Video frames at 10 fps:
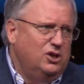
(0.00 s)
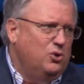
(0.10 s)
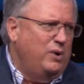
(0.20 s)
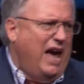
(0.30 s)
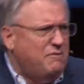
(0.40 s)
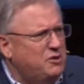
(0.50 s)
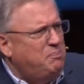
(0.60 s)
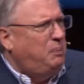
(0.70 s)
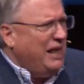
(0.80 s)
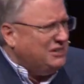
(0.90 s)
We have the
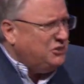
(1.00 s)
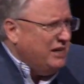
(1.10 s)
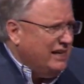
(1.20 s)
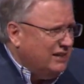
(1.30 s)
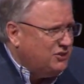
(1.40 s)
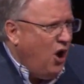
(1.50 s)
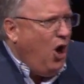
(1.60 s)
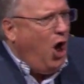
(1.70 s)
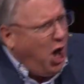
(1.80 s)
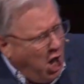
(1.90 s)
blessings
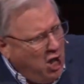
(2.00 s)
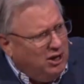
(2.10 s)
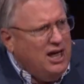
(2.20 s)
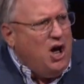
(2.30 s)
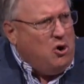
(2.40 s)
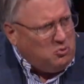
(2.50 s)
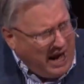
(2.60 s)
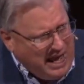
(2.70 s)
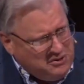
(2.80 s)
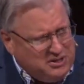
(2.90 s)
all
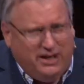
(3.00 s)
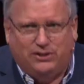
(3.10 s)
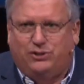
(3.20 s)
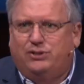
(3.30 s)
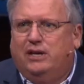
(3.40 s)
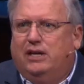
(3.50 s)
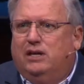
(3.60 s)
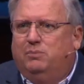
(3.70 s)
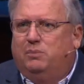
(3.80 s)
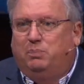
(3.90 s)
around us.
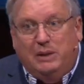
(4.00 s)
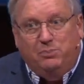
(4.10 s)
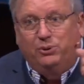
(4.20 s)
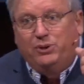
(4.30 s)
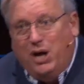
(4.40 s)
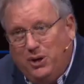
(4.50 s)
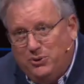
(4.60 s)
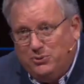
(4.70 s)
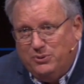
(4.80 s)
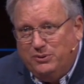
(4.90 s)
But people
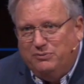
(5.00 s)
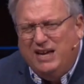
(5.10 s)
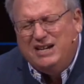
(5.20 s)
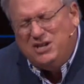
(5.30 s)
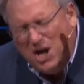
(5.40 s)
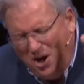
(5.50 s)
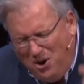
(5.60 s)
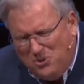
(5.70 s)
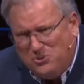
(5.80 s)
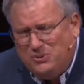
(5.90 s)
know, they
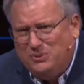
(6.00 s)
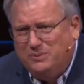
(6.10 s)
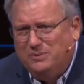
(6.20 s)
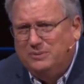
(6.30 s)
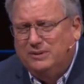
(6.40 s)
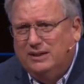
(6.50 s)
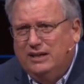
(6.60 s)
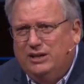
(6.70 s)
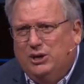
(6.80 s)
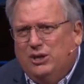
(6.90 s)
know
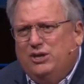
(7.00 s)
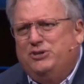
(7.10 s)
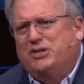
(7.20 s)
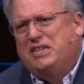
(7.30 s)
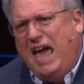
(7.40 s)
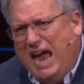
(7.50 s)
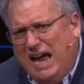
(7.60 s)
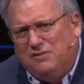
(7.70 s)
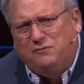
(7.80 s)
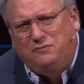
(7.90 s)
that you
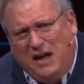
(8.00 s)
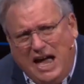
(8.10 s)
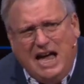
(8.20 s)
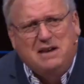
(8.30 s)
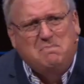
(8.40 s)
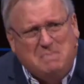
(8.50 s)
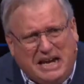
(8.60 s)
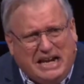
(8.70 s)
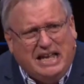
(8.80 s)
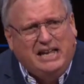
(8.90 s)
can't find
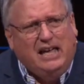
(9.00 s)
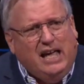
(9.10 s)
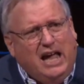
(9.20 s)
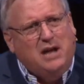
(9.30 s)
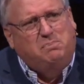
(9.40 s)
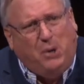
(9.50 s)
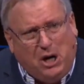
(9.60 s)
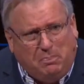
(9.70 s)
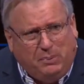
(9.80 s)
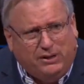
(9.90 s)
meaning and
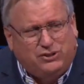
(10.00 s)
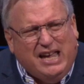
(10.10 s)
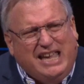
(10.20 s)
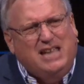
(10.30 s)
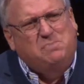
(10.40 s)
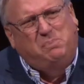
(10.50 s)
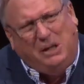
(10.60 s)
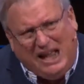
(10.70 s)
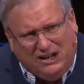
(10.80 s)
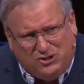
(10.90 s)
purpose in
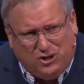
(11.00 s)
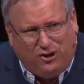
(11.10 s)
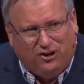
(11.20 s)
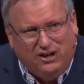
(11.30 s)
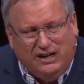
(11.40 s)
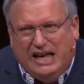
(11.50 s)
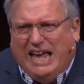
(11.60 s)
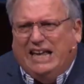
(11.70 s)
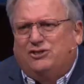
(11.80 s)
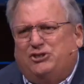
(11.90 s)
pleasure,
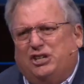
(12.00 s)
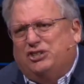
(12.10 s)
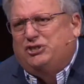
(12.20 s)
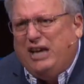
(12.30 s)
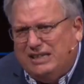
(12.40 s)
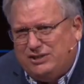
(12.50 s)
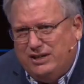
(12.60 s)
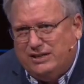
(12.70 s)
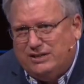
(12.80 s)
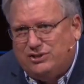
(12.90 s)
in
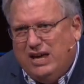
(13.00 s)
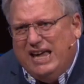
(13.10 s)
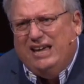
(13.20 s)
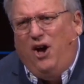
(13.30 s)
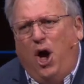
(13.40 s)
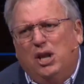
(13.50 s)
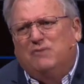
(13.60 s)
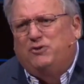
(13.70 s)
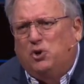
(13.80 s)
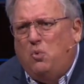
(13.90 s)
successes, in all
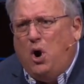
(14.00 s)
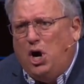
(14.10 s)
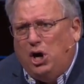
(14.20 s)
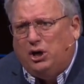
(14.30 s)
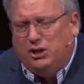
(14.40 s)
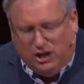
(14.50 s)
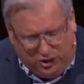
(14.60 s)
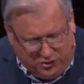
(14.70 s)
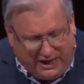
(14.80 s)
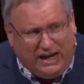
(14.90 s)
of your work.
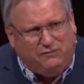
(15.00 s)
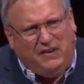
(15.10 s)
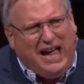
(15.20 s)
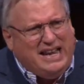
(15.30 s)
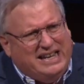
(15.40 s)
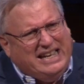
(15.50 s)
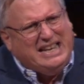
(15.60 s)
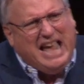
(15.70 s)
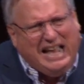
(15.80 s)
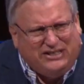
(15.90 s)
You can't find it in
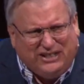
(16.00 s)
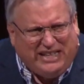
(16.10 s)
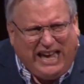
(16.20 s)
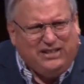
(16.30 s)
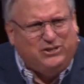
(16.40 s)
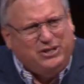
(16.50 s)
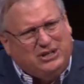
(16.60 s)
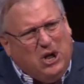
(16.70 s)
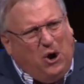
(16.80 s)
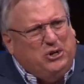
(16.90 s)

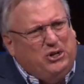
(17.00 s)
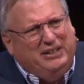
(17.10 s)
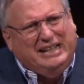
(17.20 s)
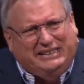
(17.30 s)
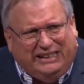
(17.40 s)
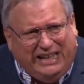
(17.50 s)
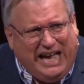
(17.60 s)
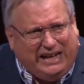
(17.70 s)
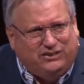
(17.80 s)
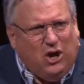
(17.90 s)
education or your
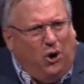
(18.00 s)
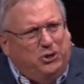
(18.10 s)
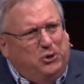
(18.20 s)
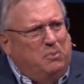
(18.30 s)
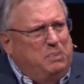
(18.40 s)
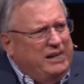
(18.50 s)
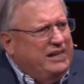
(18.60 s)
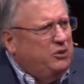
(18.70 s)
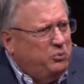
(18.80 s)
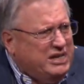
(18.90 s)
intellect or your
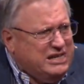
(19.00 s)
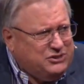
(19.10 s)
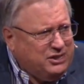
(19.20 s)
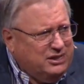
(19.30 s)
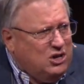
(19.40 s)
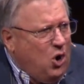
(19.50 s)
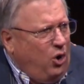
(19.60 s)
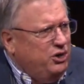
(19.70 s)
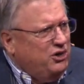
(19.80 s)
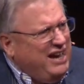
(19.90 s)
ability to reason
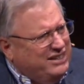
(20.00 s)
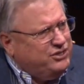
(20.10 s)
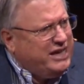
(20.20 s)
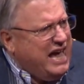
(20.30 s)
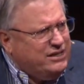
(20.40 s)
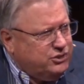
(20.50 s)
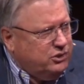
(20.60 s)
or your education